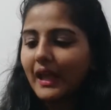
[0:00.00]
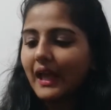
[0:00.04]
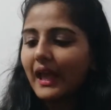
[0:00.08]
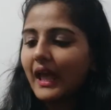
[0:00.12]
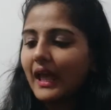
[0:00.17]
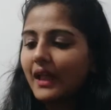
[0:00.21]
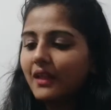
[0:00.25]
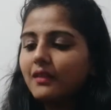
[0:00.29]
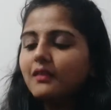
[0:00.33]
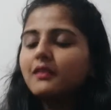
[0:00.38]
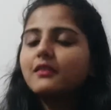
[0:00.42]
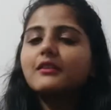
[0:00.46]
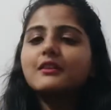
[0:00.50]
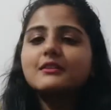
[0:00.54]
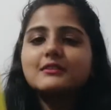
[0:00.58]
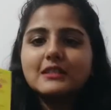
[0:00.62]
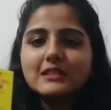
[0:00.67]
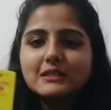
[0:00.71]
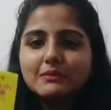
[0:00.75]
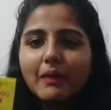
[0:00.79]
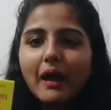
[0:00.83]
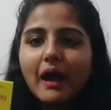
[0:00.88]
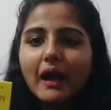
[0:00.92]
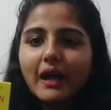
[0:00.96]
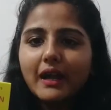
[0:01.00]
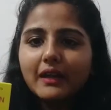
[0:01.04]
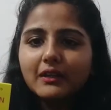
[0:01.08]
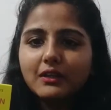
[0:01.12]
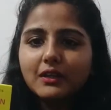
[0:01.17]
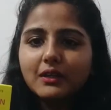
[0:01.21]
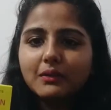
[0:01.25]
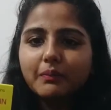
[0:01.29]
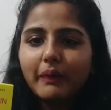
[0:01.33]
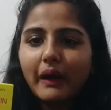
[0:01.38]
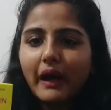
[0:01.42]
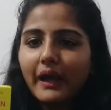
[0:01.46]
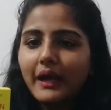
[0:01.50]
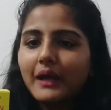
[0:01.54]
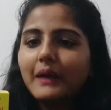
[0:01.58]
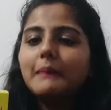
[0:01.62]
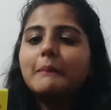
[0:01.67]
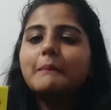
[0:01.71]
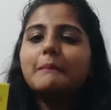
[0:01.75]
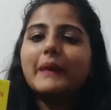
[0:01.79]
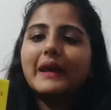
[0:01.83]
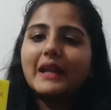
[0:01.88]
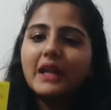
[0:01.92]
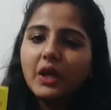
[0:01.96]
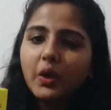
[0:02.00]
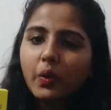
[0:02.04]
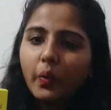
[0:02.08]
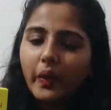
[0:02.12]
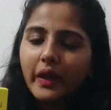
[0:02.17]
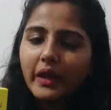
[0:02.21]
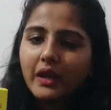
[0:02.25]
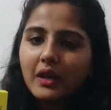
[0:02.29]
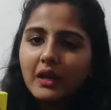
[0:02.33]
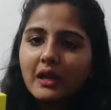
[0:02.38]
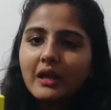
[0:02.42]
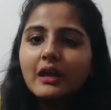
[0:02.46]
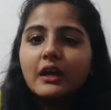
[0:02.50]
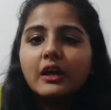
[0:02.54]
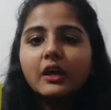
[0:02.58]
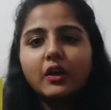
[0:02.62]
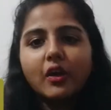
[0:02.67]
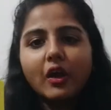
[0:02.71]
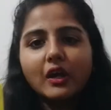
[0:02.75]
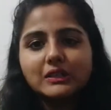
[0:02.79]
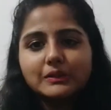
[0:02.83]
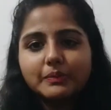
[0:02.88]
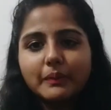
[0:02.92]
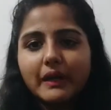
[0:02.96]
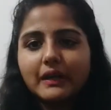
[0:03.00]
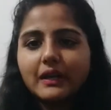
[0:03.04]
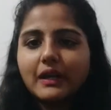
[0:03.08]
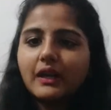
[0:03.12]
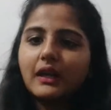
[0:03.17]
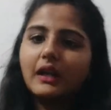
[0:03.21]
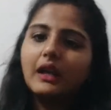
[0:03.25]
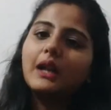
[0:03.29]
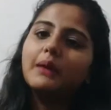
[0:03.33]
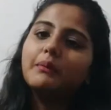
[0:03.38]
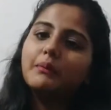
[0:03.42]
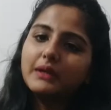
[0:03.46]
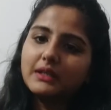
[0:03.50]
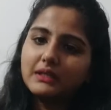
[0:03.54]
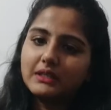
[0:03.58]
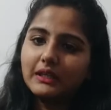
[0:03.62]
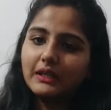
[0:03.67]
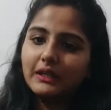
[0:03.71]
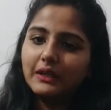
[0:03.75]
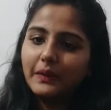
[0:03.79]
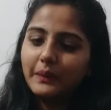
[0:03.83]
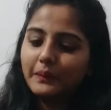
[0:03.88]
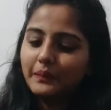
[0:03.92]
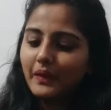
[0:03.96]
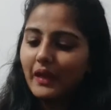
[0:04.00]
And this is marketed by ManneQuin's Cosmetic Limited.